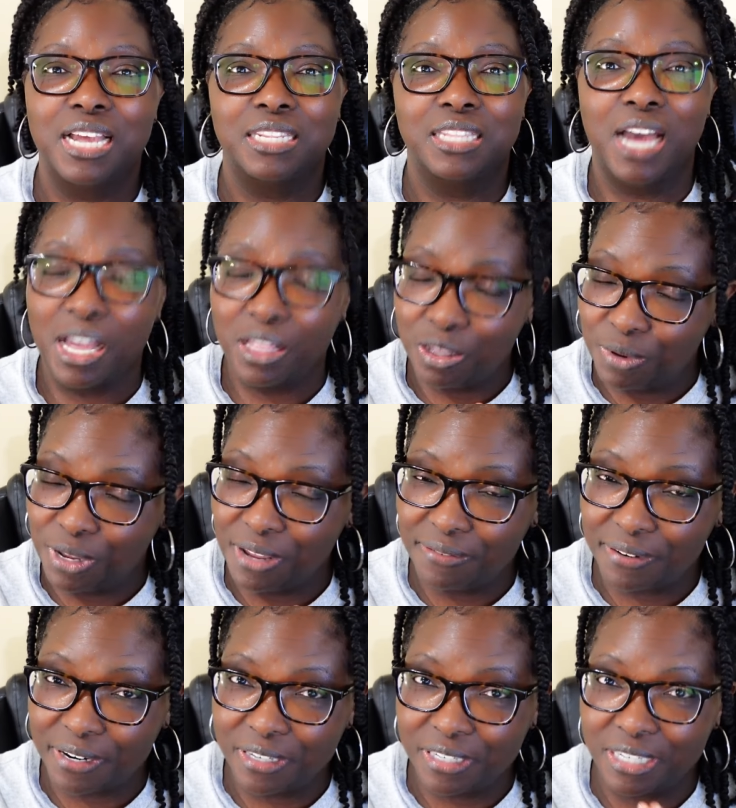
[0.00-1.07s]
The Halloween
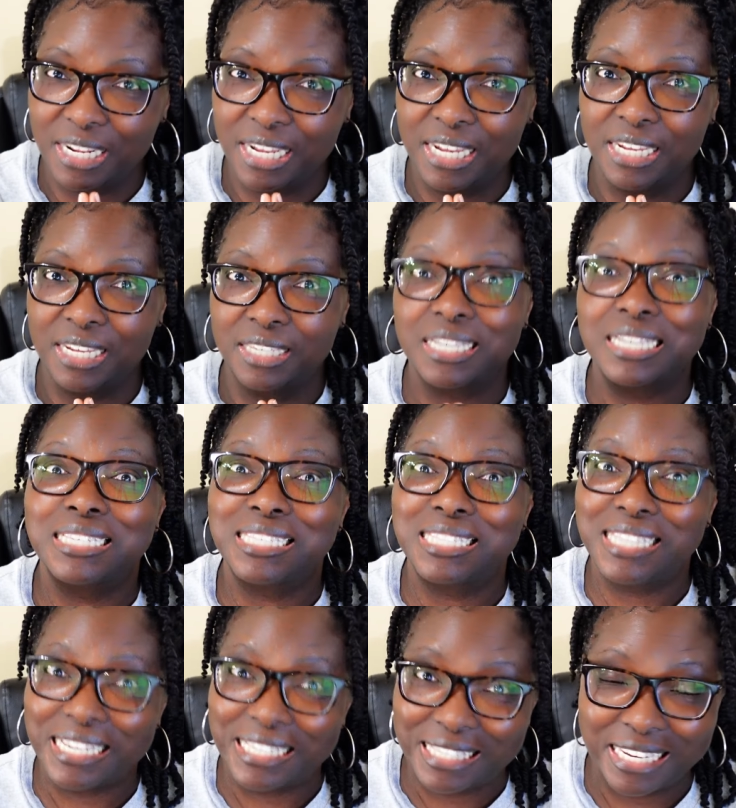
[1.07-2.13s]
version is
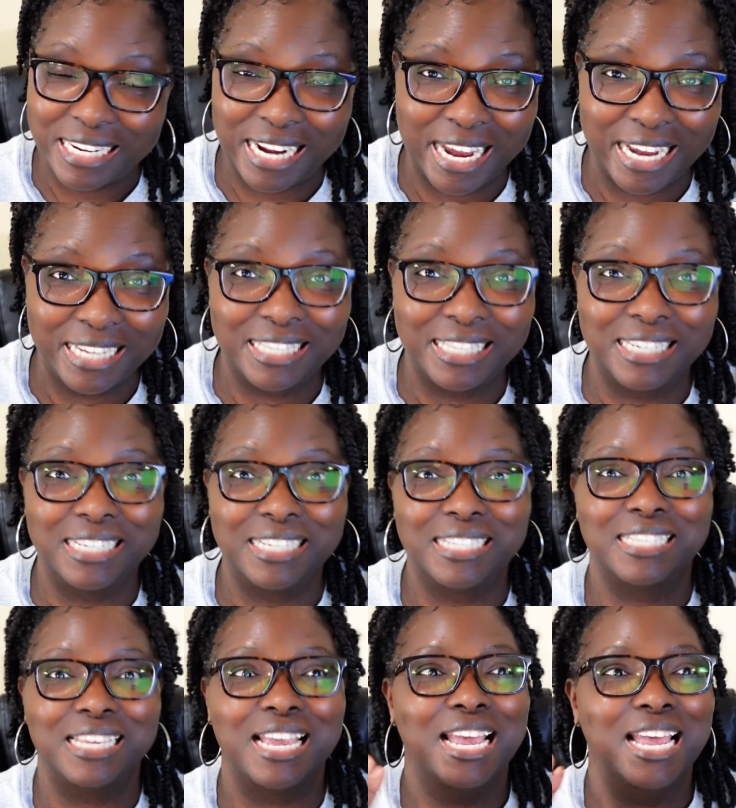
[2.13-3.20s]
69
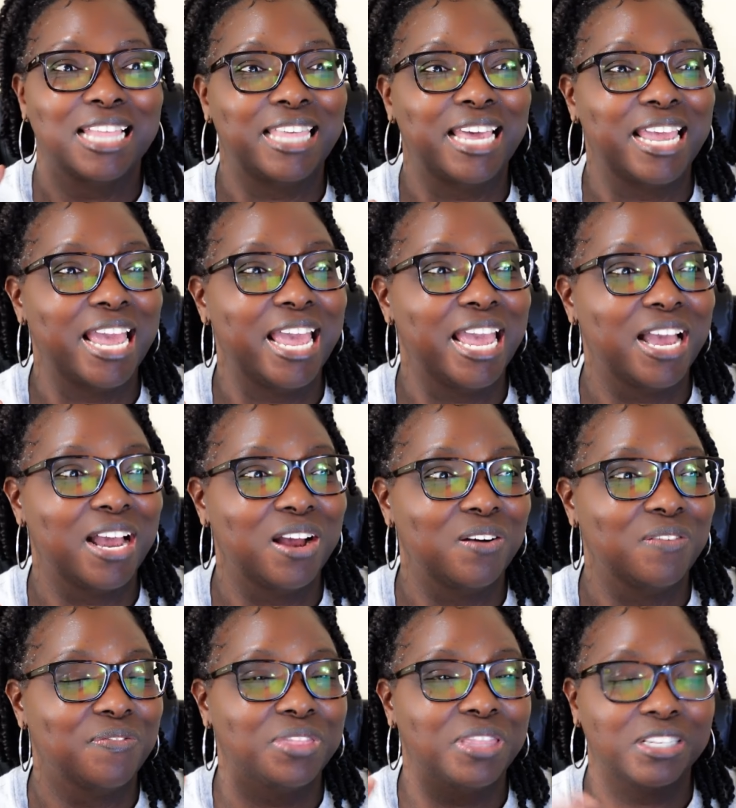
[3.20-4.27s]
cents. They
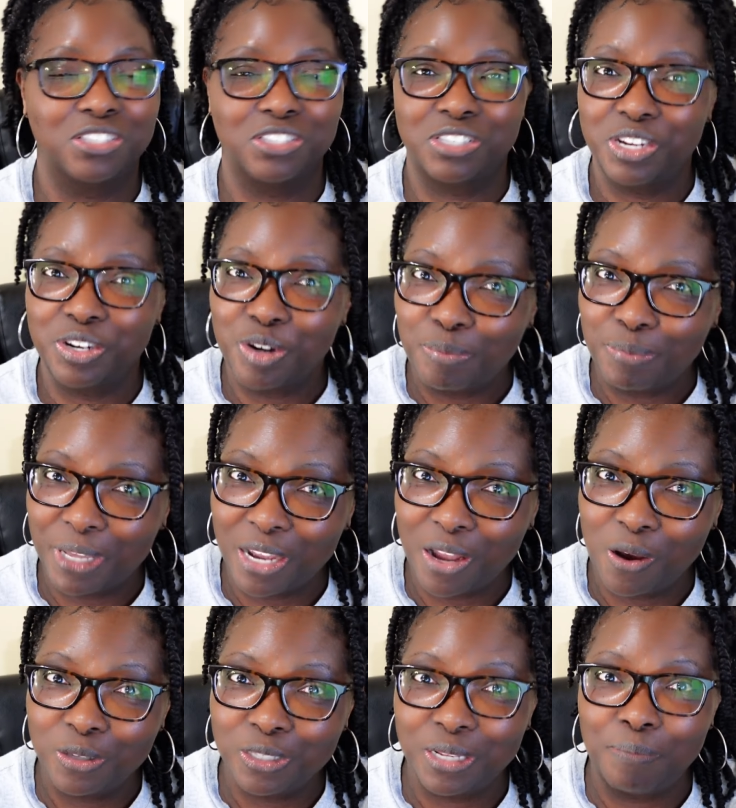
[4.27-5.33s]
have the syrup that
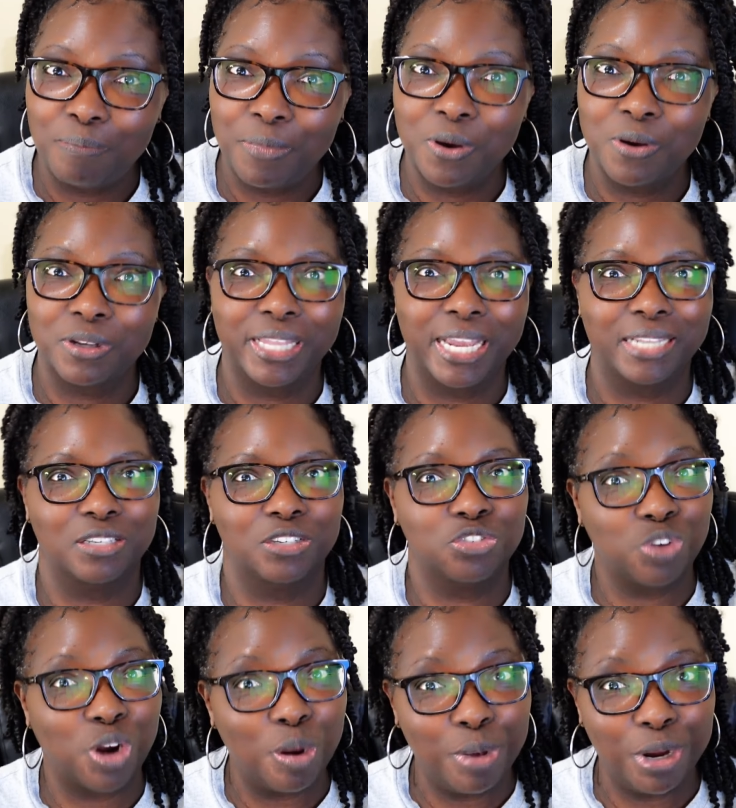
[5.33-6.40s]
goes in milk, like the
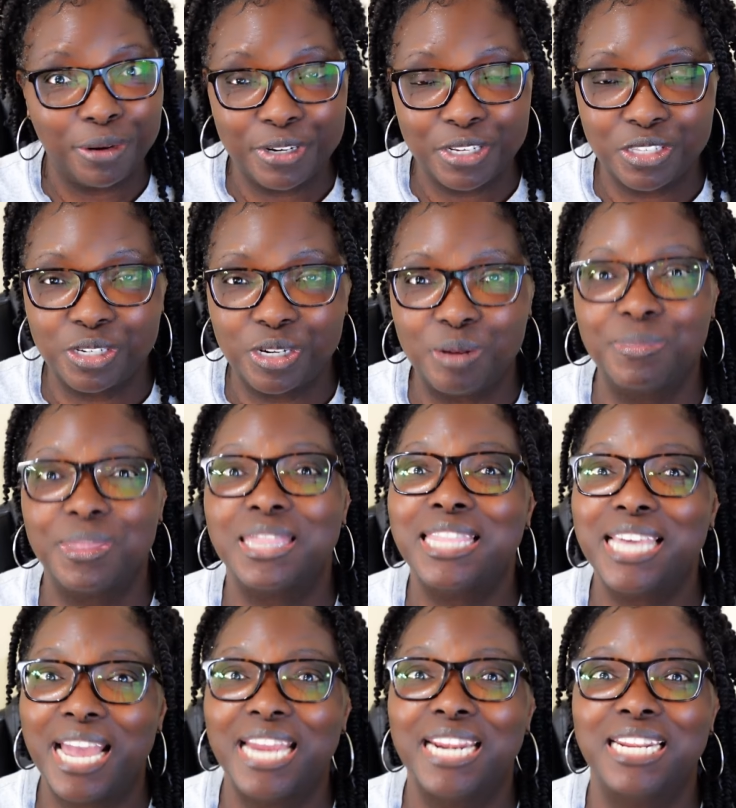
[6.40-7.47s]
strawberry syrup.
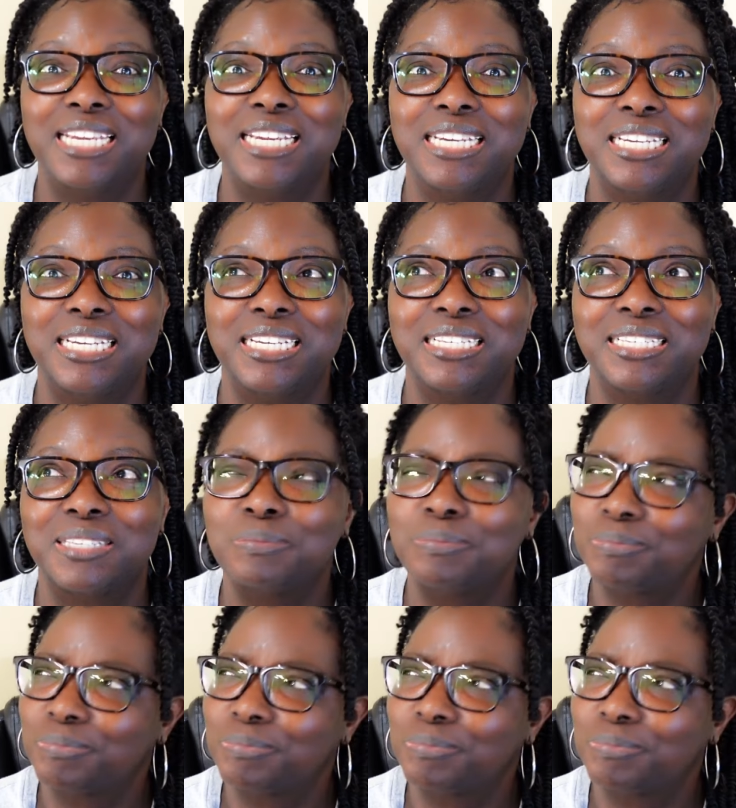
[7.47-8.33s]
That is,